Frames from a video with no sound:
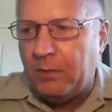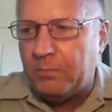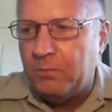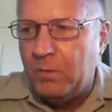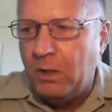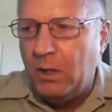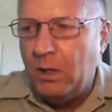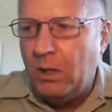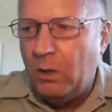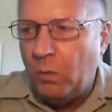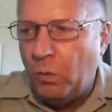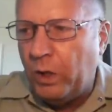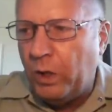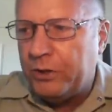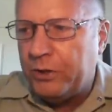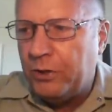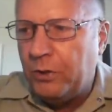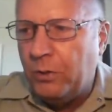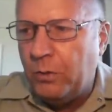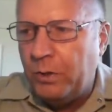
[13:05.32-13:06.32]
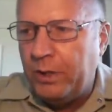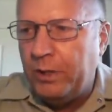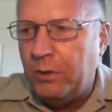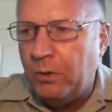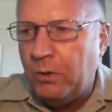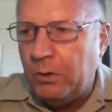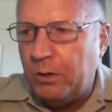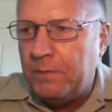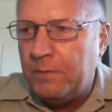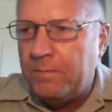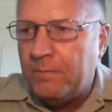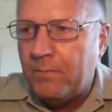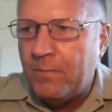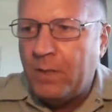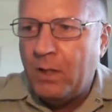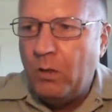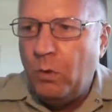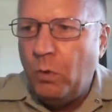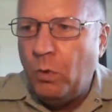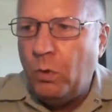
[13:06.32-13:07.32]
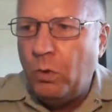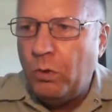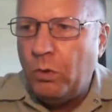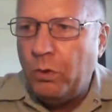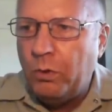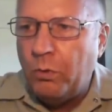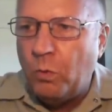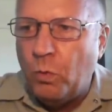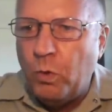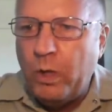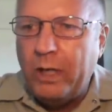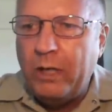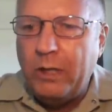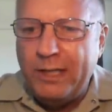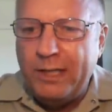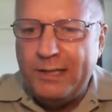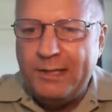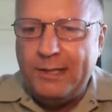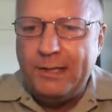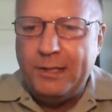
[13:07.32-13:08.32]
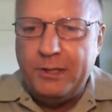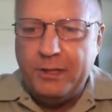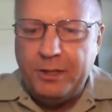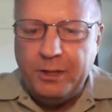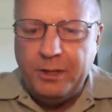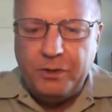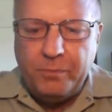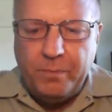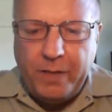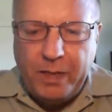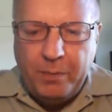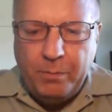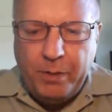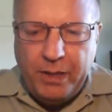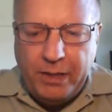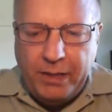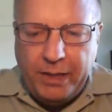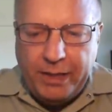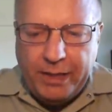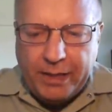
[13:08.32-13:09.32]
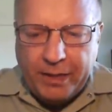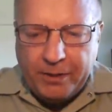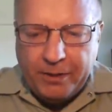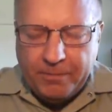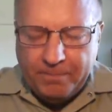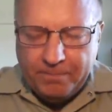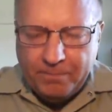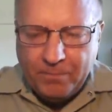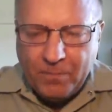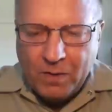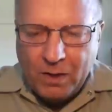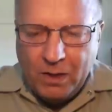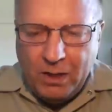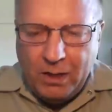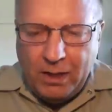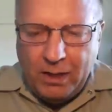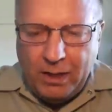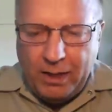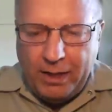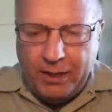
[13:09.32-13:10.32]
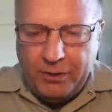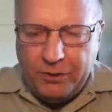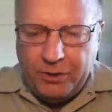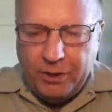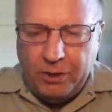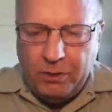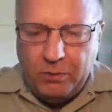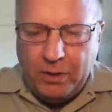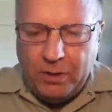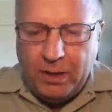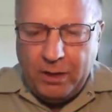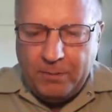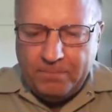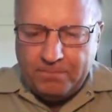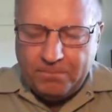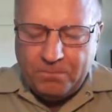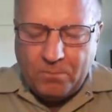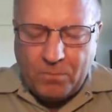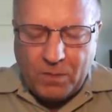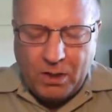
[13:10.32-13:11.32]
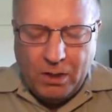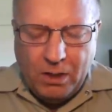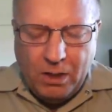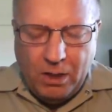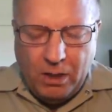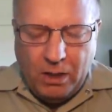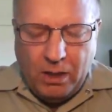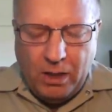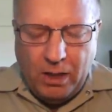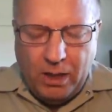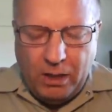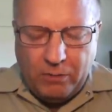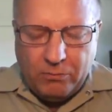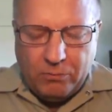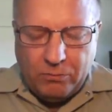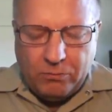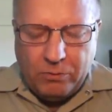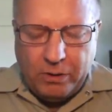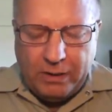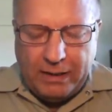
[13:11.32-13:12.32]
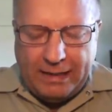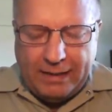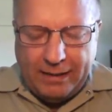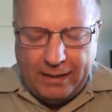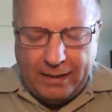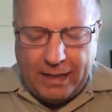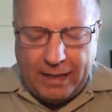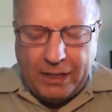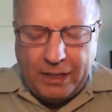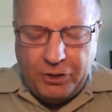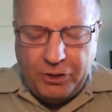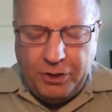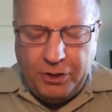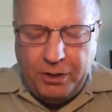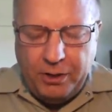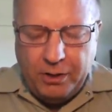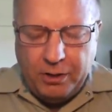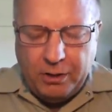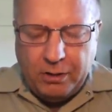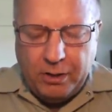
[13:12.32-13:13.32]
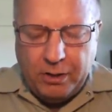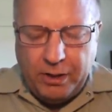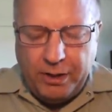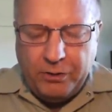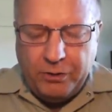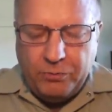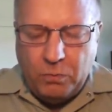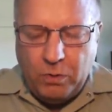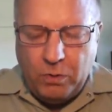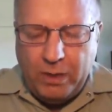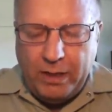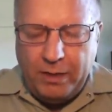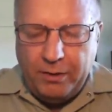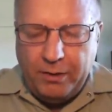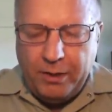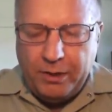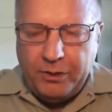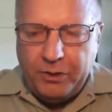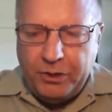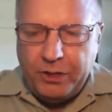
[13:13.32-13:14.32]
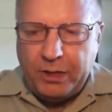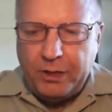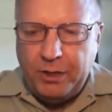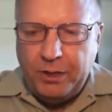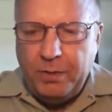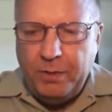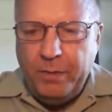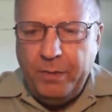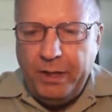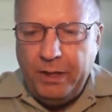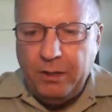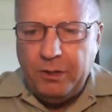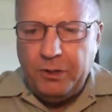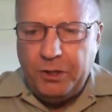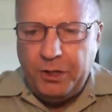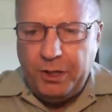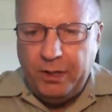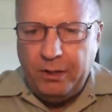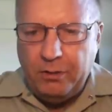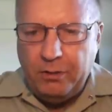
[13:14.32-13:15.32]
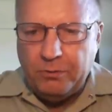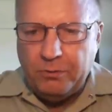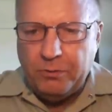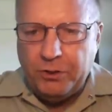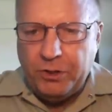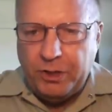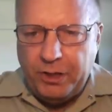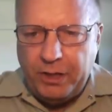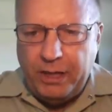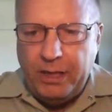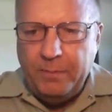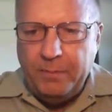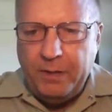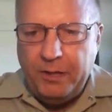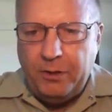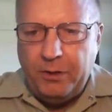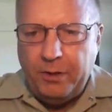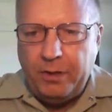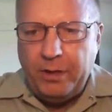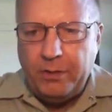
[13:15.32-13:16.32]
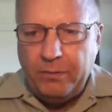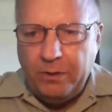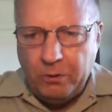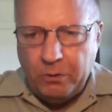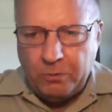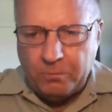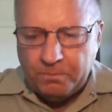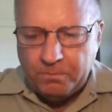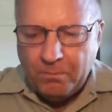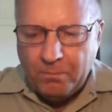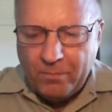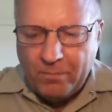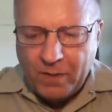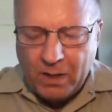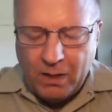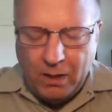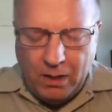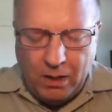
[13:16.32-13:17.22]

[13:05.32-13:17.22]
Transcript: about what's going on or where assistance may be needed? And so um, uh, really, last year is when the 60 meter channels came into their own.